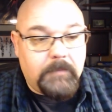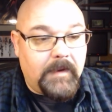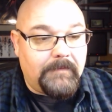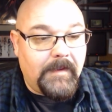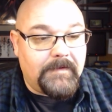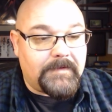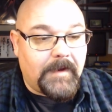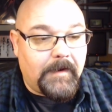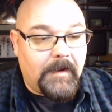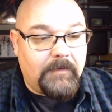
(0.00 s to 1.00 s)
Big T
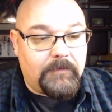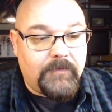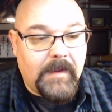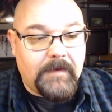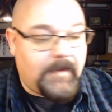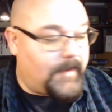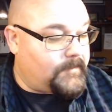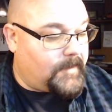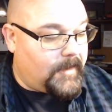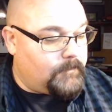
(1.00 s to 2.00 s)
signing off. Have a
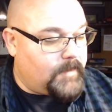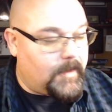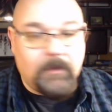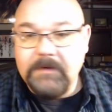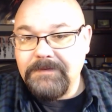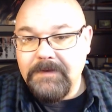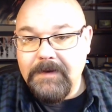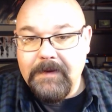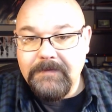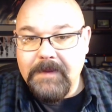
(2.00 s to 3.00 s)
fantastic evening. We'll see you
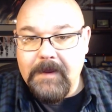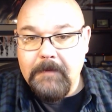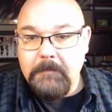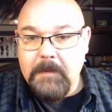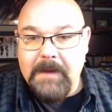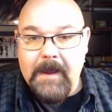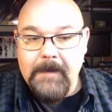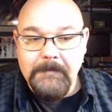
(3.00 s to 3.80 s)
next time. Bye-bye.